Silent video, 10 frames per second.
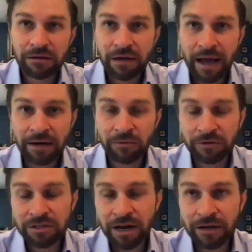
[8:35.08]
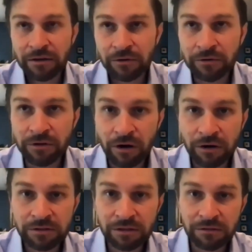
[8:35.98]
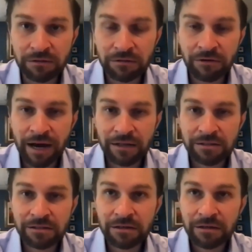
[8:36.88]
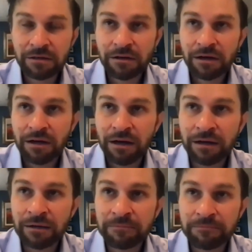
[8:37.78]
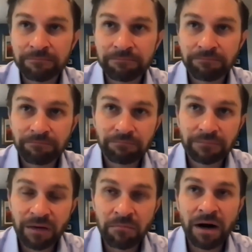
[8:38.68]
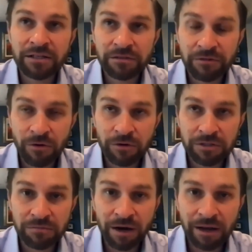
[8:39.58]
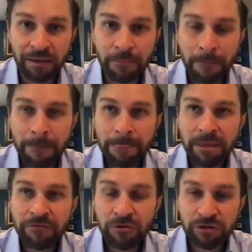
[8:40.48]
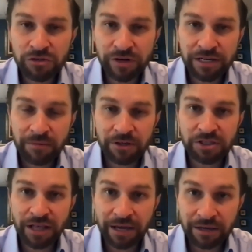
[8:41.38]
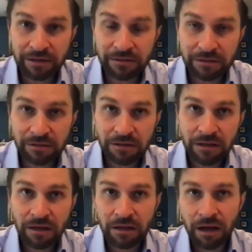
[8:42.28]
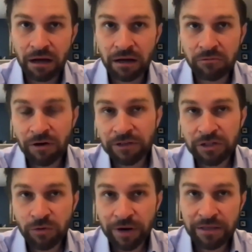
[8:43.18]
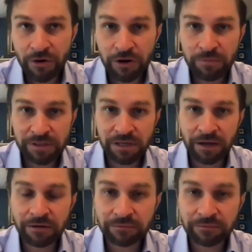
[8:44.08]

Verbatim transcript: animals, and I include dogs and rats, um, mice, of course, in my lab. If you restrict how much they eat, uh, roughly twenty, thirty percent,